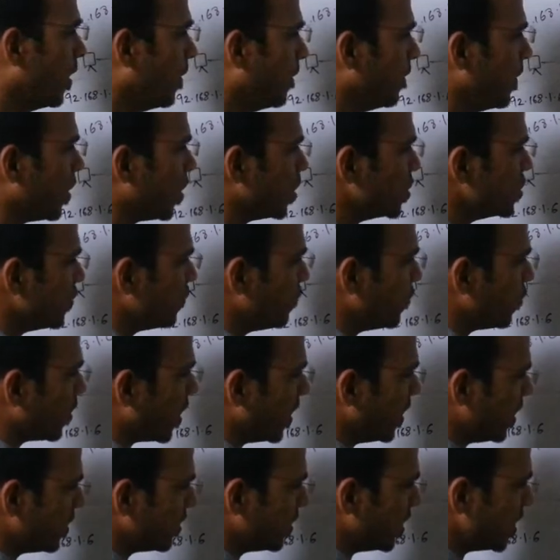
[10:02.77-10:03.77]
Because if you
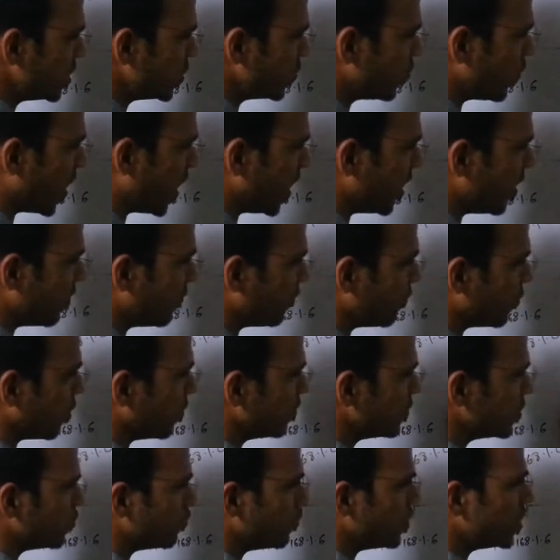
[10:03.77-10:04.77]
connect this wire
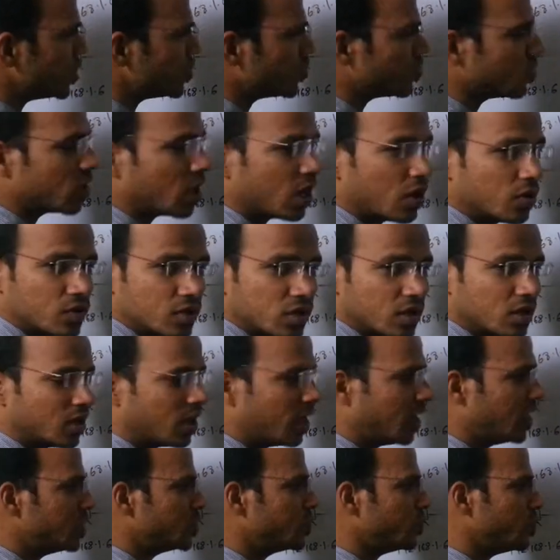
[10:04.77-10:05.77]
from switch to router
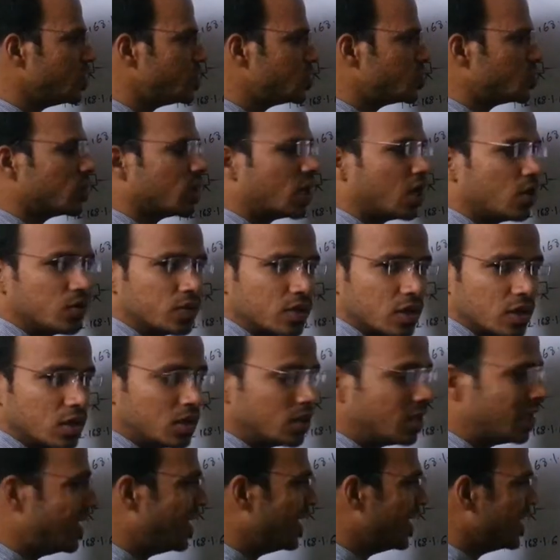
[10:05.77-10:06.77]
and switch to router,
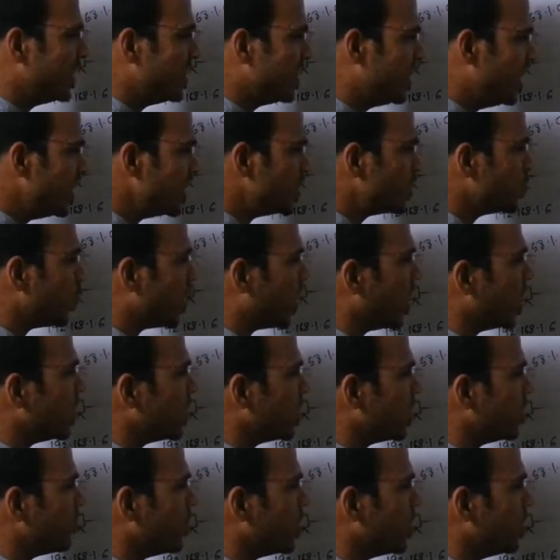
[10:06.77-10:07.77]
this
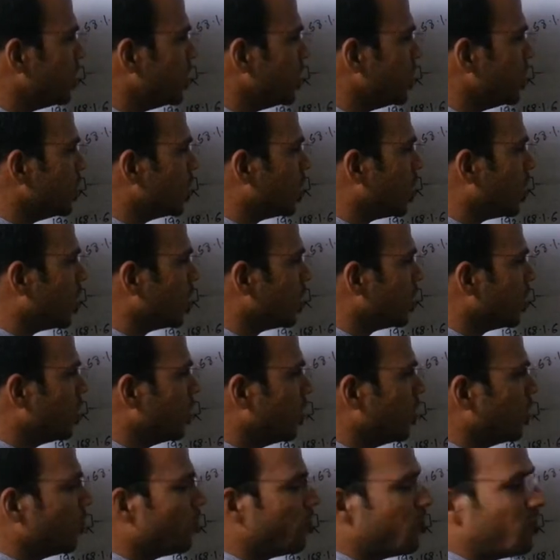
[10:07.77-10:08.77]
wire will be your
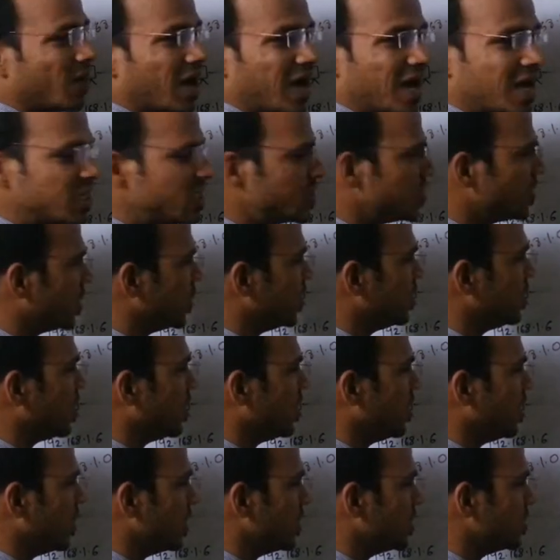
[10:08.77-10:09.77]
fast
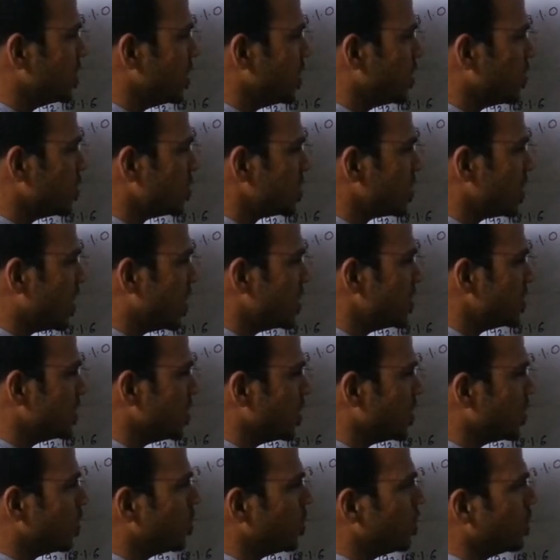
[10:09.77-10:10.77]
Ethernet
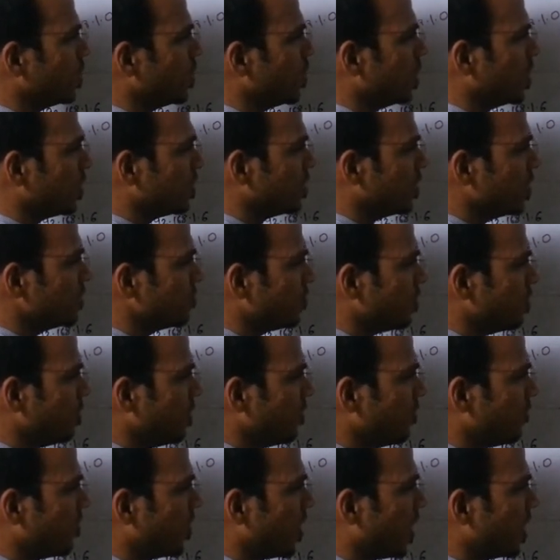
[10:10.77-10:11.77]
0/0. This will
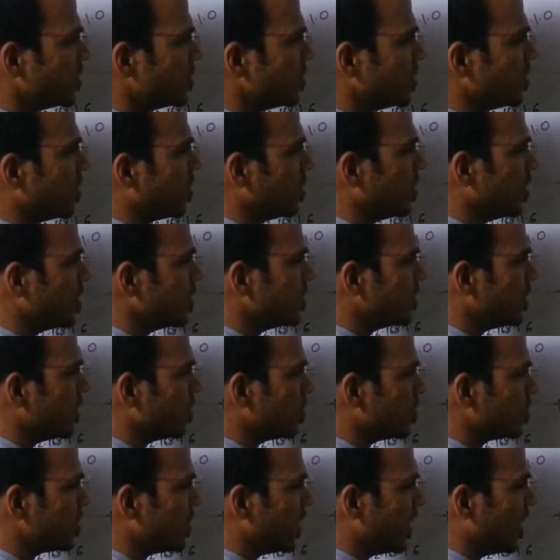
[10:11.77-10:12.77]
be fast Ethernet
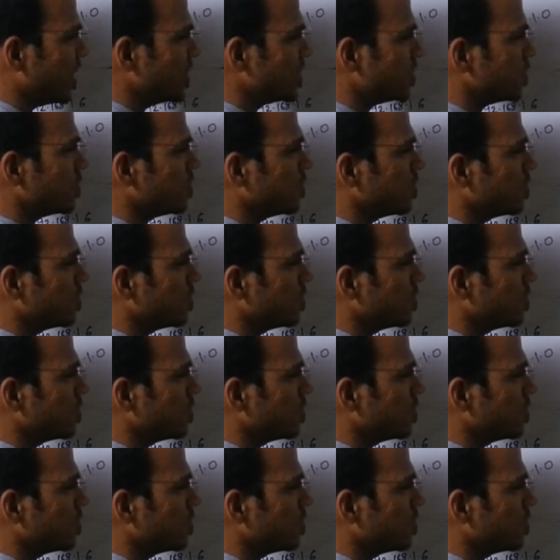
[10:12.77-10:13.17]
1/0.